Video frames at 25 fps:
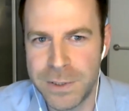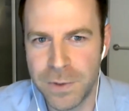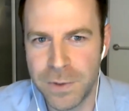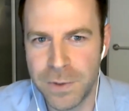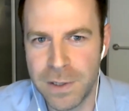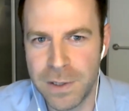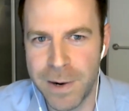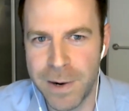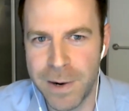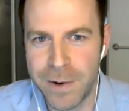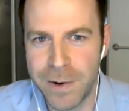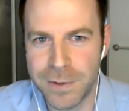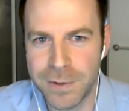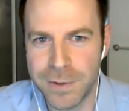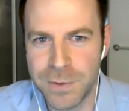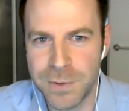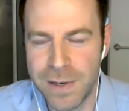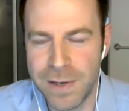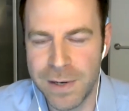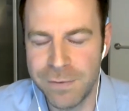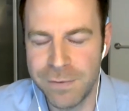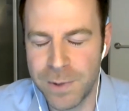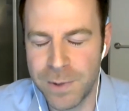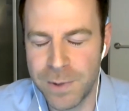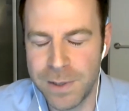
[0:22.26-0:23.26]
We'll be talking about our
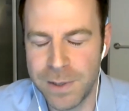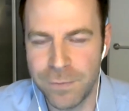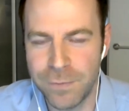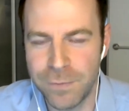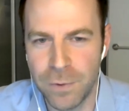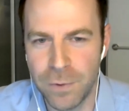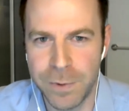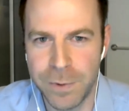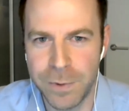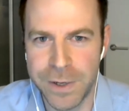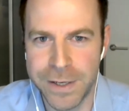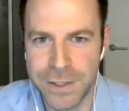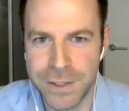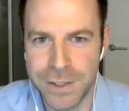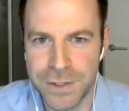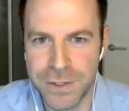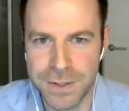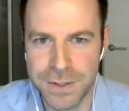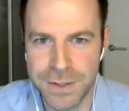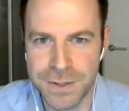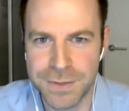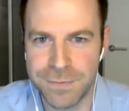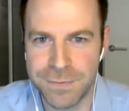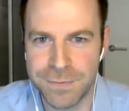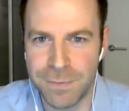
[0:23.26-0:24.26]
2024
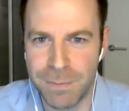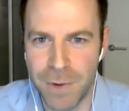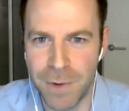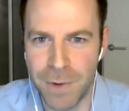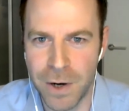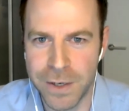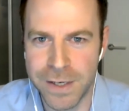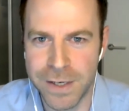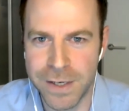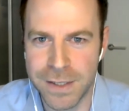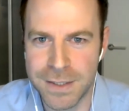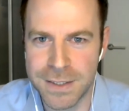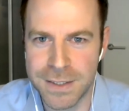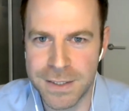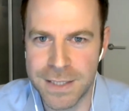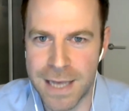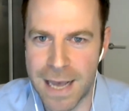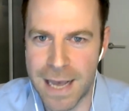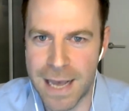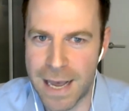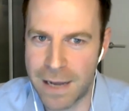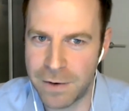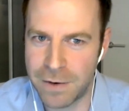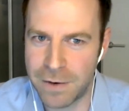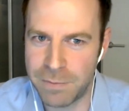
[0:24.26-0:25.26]
predictions for
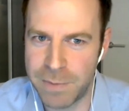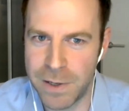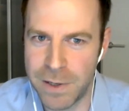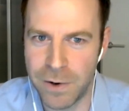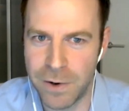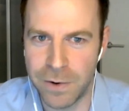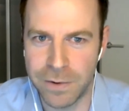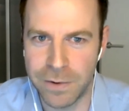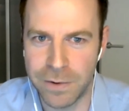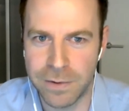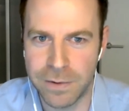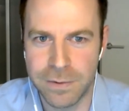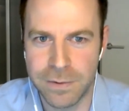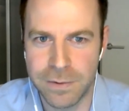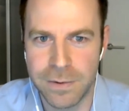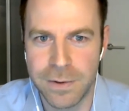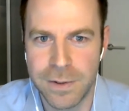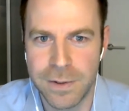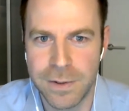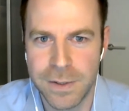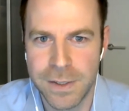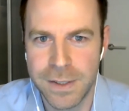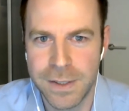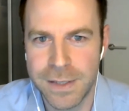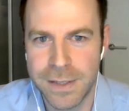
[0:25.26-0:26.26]
markets and beyond.
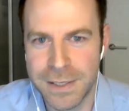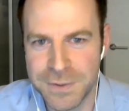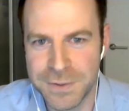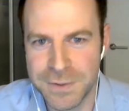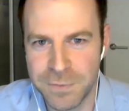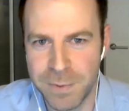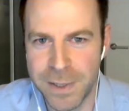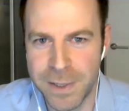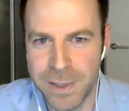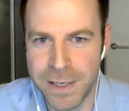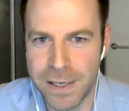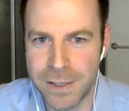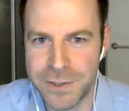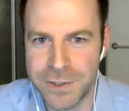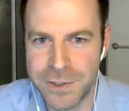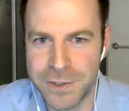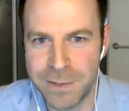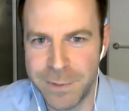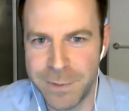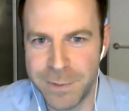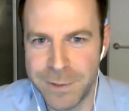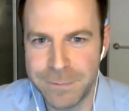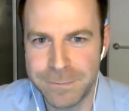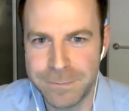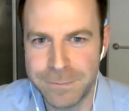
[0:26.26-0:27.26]
Thanks for being here,
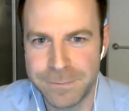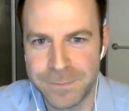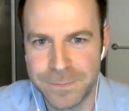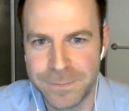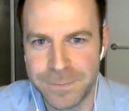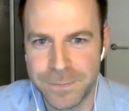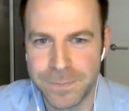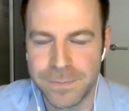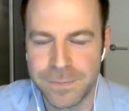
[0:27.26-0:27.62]
gentlemen.